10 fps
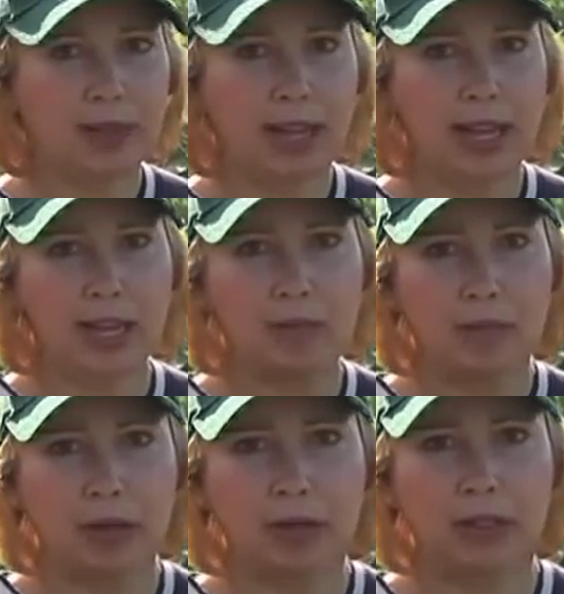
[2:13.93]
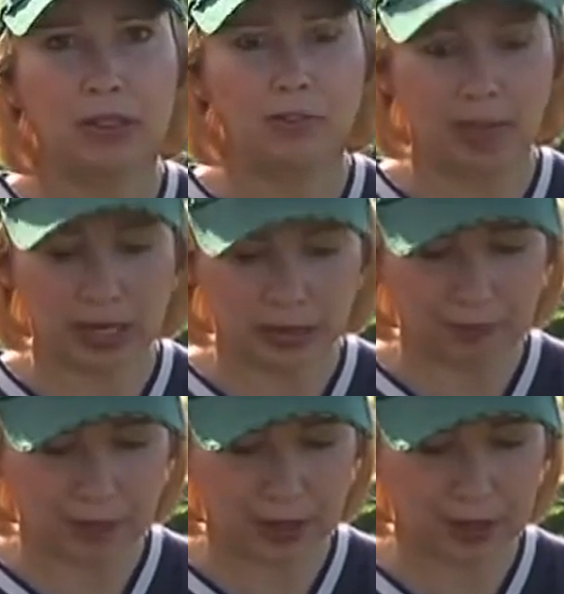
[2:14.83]
head-mounted
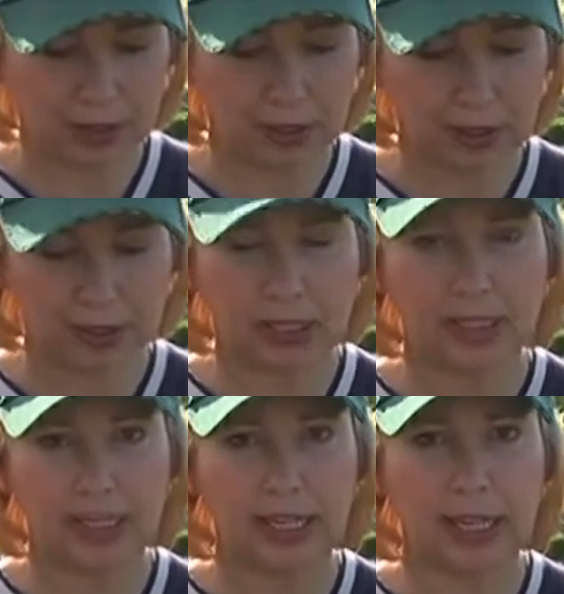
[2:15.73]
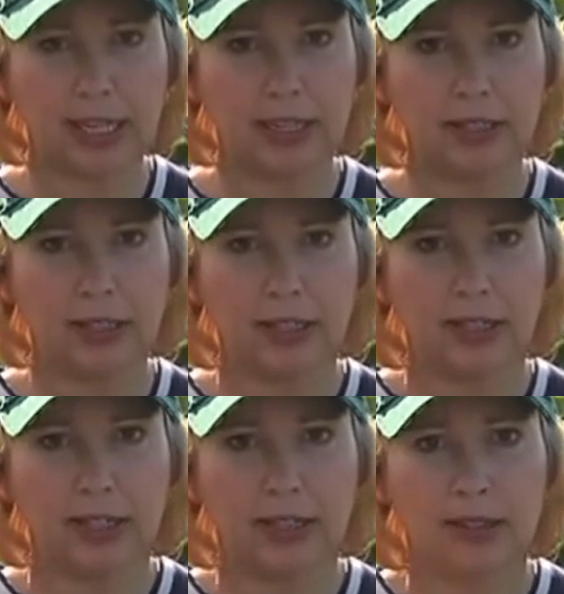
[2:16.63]
magnifier to see the eggs.
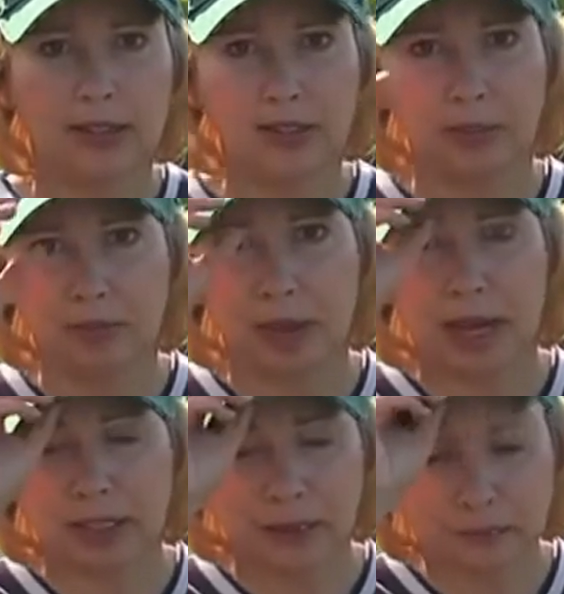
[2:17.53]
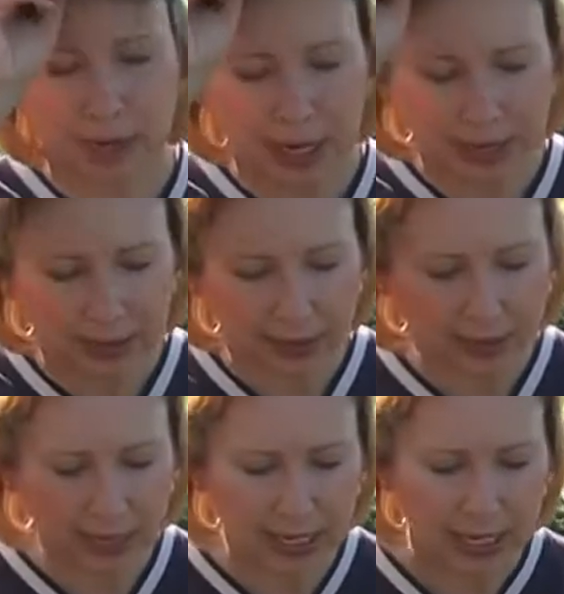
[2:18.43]
This magnifies
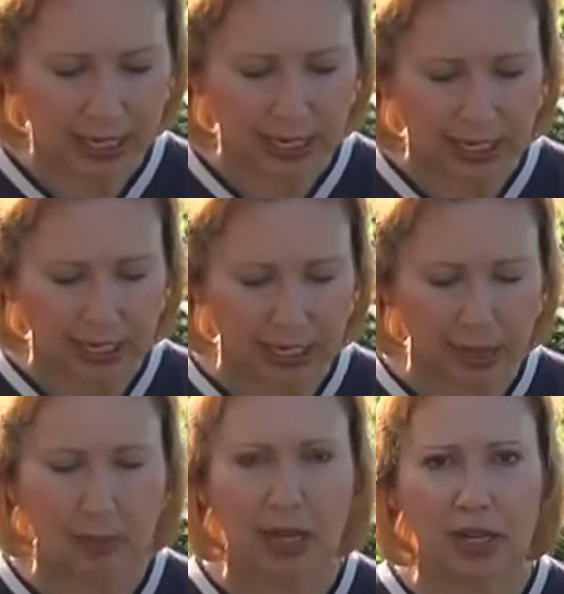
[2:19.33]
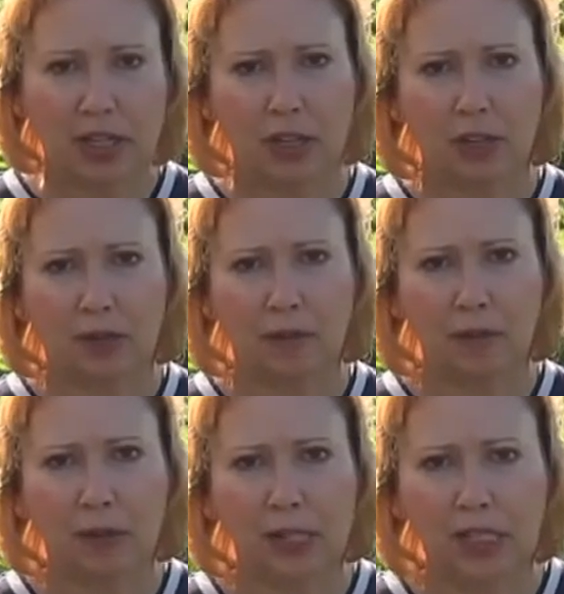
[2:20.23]
the image
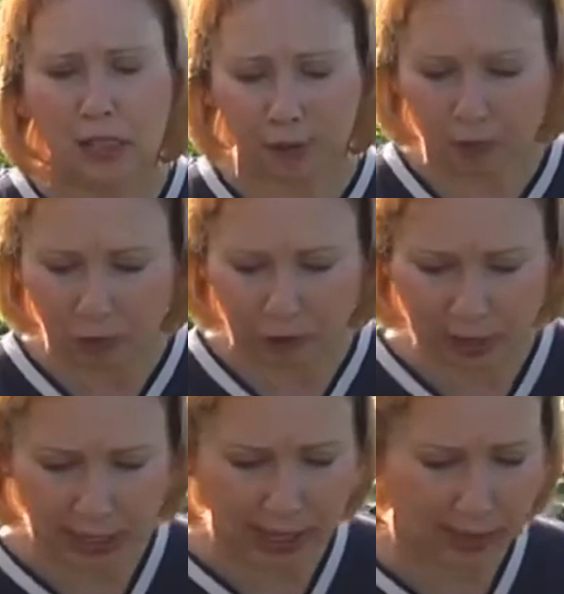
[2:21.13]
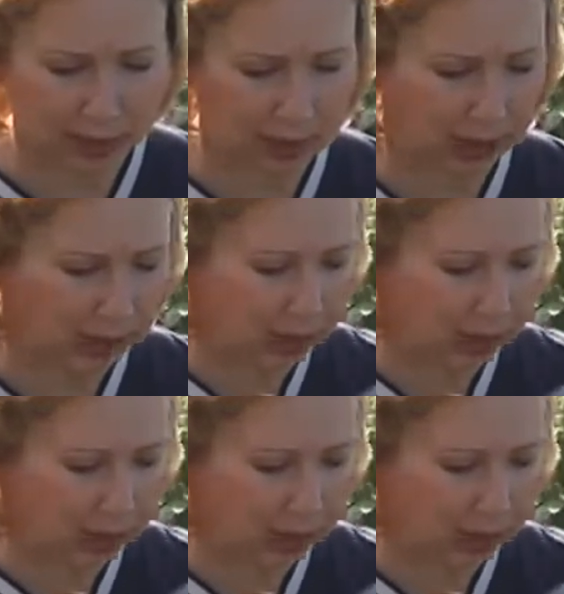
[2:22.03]
three to four times.